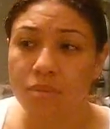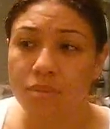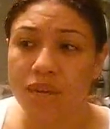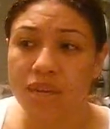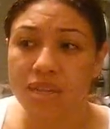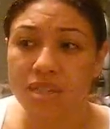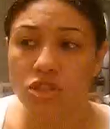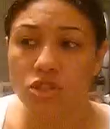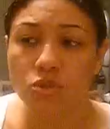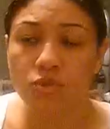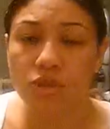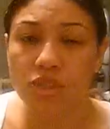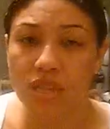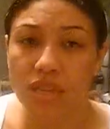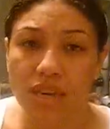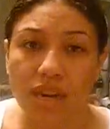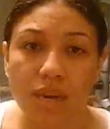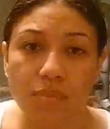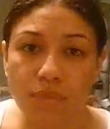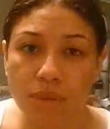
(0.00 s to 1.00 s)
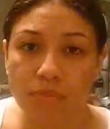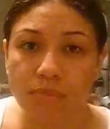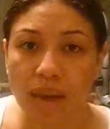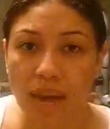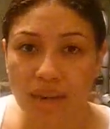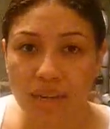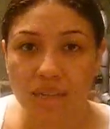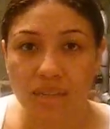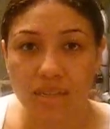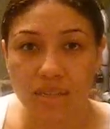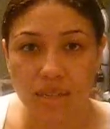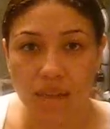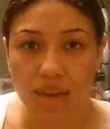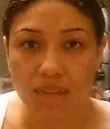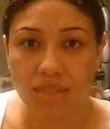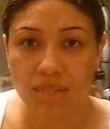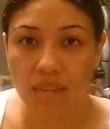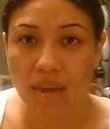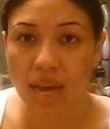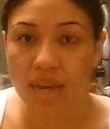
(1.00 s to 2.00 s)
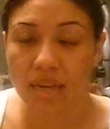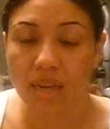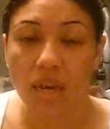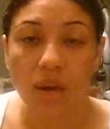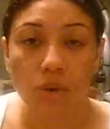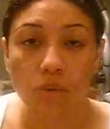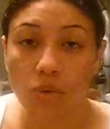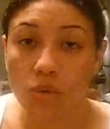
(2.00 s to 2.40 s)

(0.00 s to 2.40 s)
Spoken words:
because you would think I'd be back in a size 9.